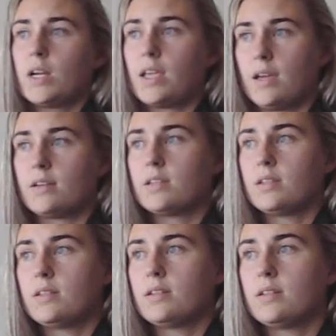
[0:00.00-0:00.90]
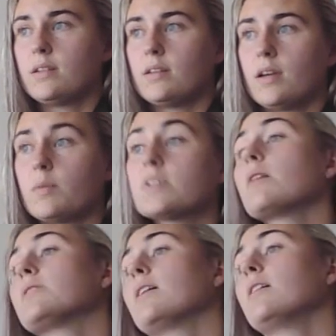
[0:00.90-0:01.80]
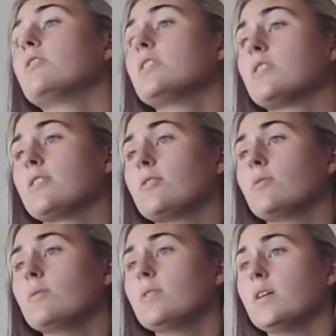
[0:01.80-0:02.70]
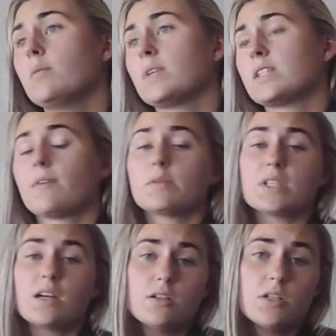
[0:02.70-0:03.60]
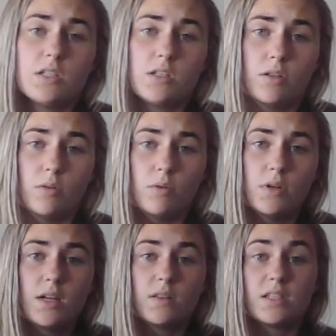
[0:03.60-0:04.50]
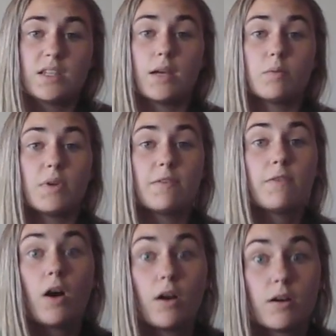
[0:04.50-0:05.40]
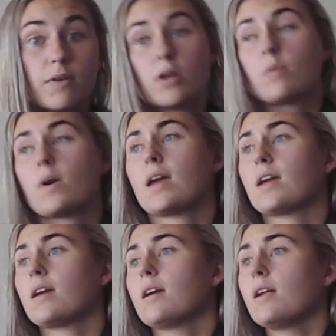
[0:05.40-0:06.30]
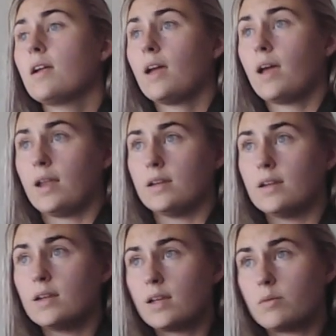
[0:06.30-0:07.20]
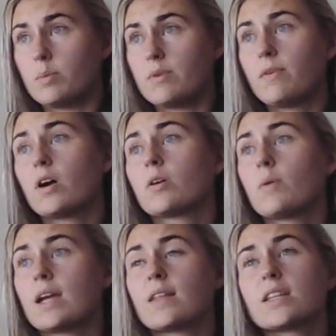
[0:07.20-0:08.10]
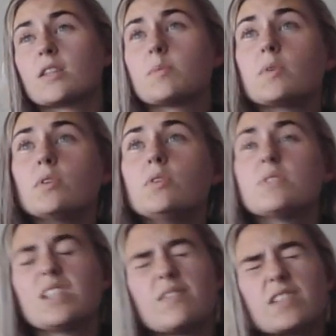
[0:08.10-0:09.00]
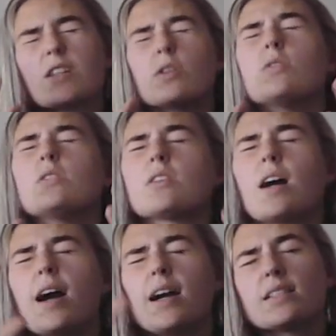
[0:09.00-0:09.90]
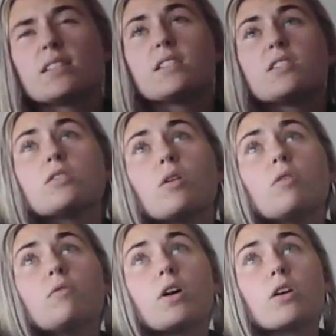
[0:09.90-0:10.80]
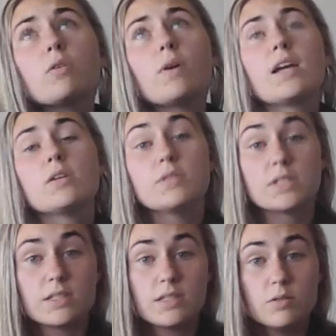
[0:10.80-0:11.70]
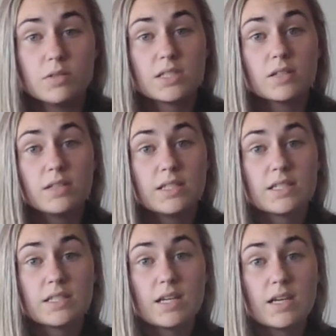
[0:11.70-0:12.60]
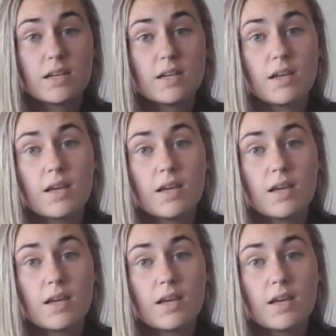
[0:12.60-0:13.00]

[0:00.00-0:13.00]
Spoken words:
But I can't. I wish I was 102 because if I was 102, this day would be far, far away. And it would be far away like those balloons that you have to close your eyes because it's so far away. You still need to see it.